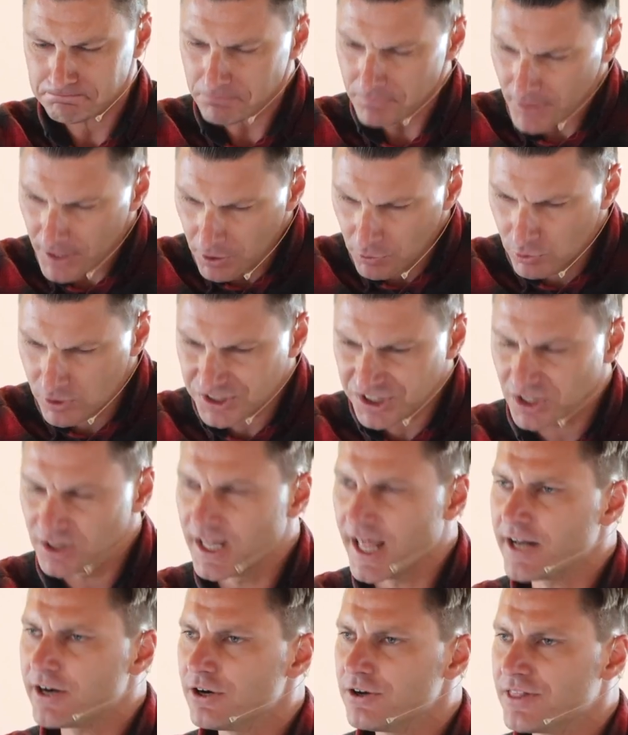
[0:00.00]
It was a
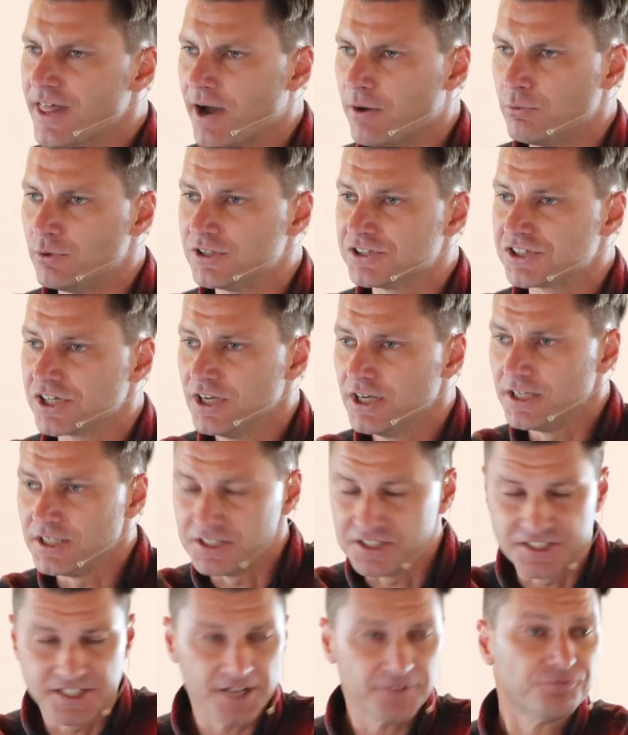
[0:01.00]
letter that was
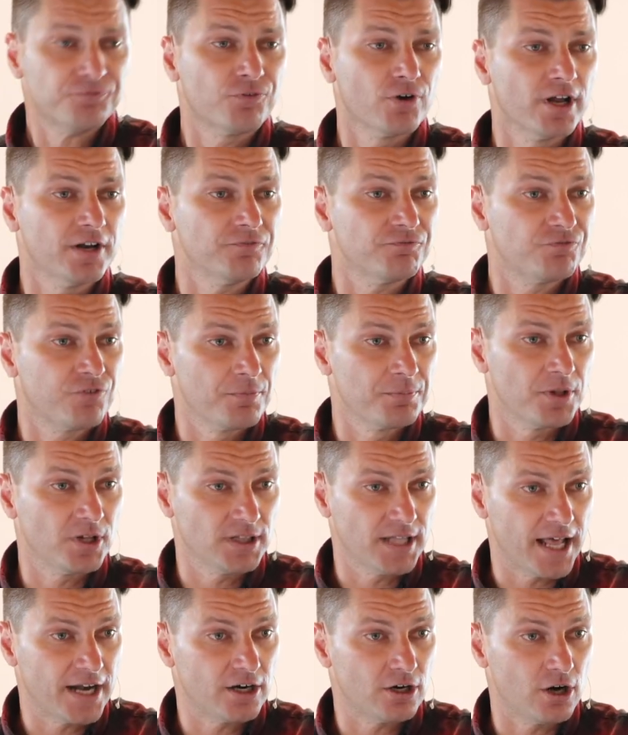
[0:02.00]
different from the
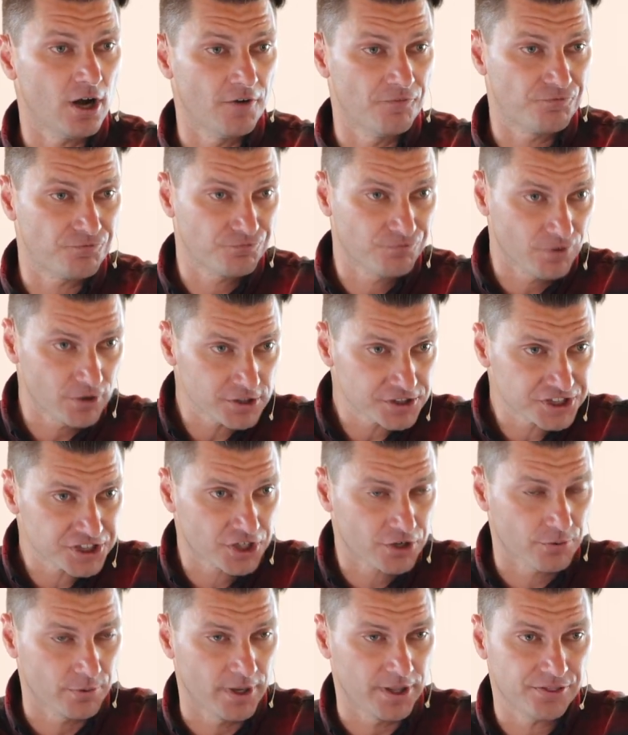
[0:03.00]
letter of First
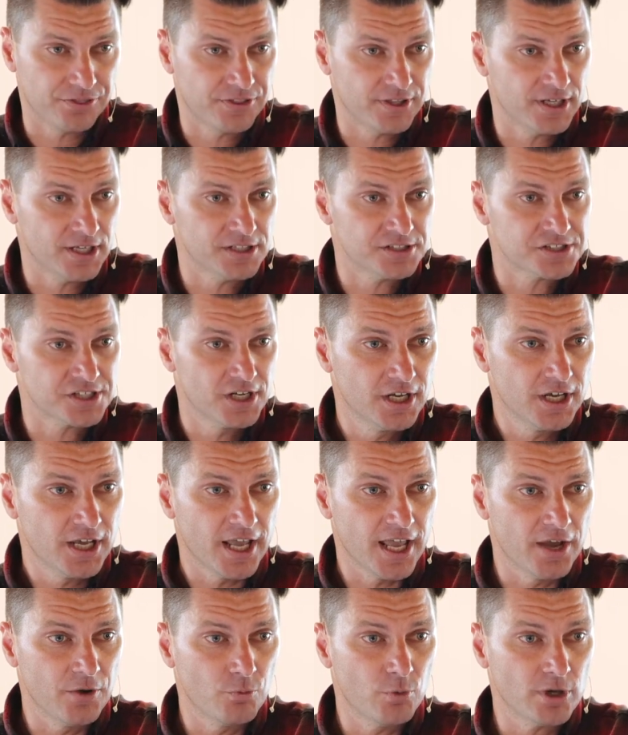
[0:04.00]
Corinthians,
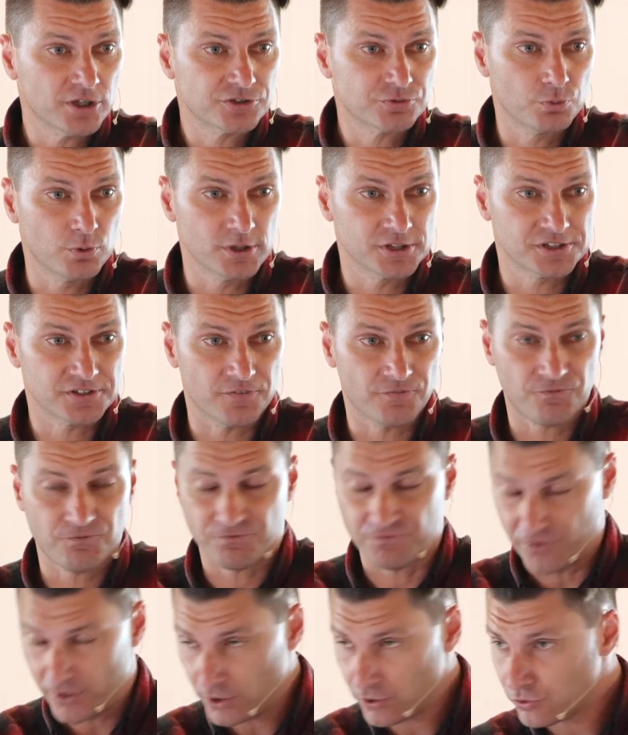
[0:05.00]
in which was
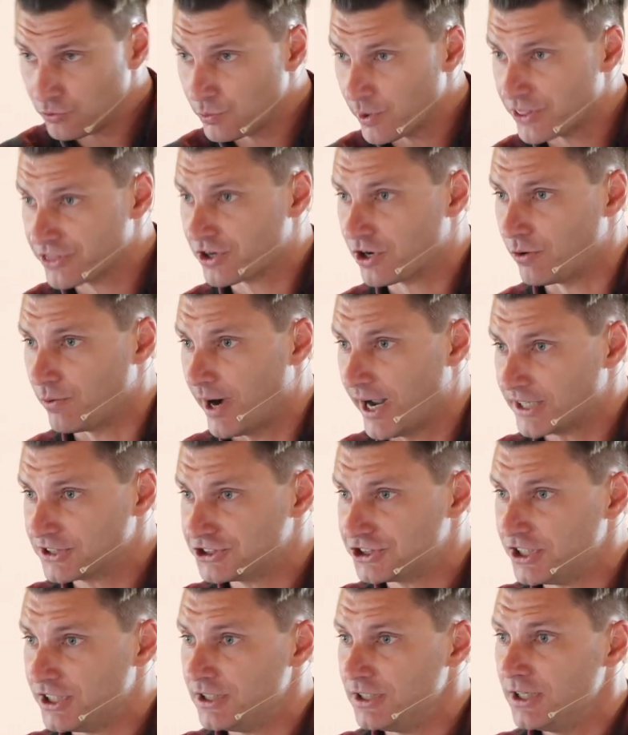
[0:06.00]
filled with
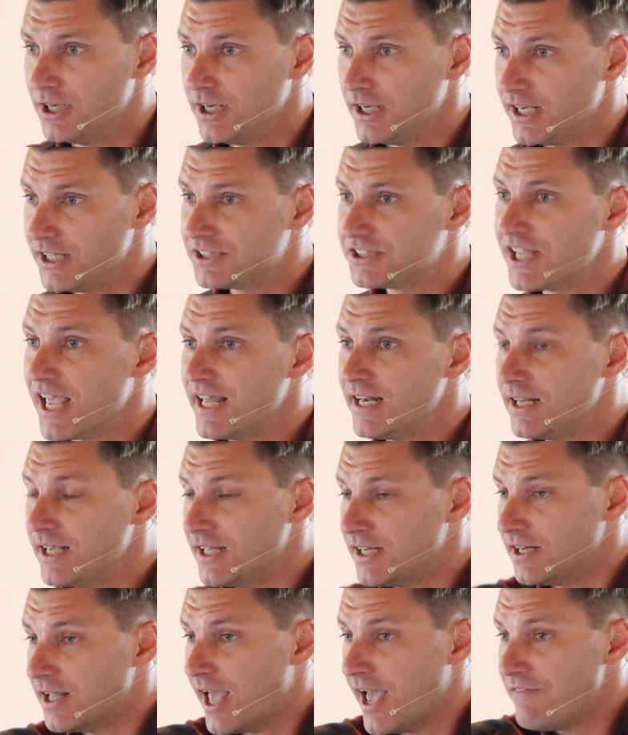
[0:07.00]
correction. It, ten-
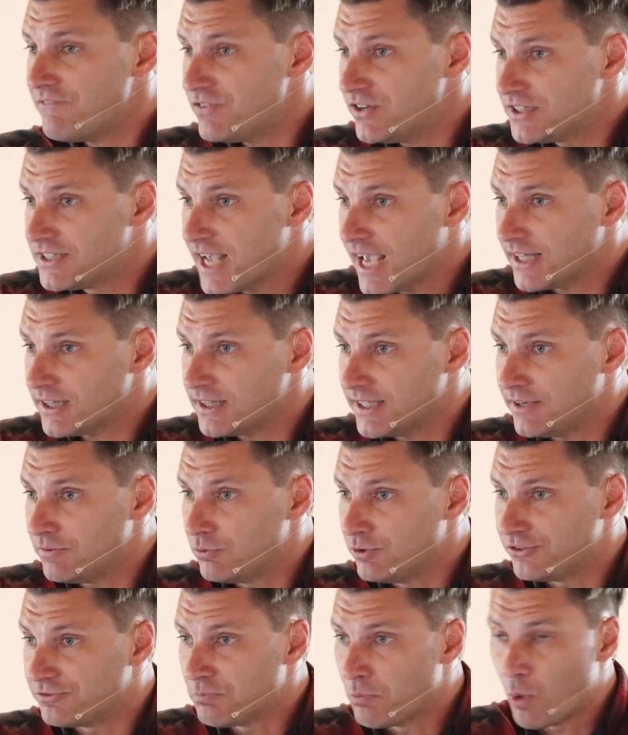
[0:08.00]
it evidently
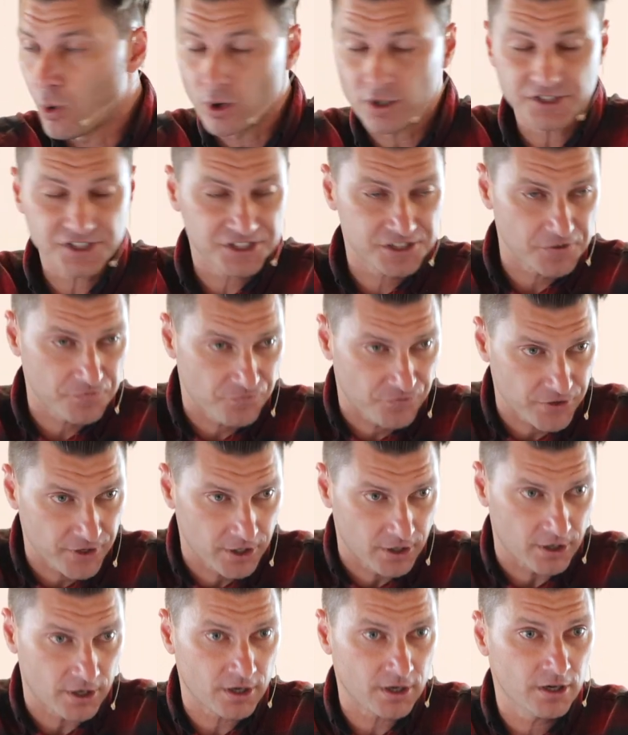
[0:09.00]
was more
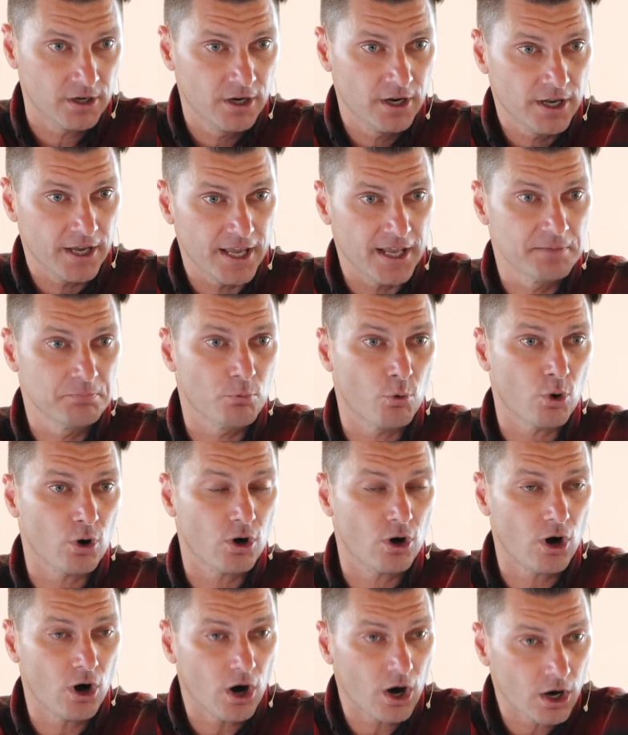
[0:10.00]
severe and more
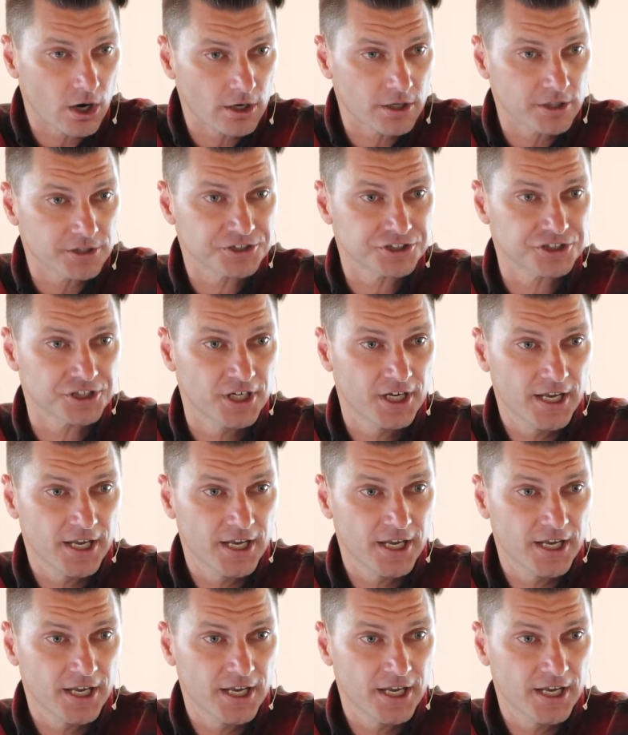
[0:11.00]
harsh.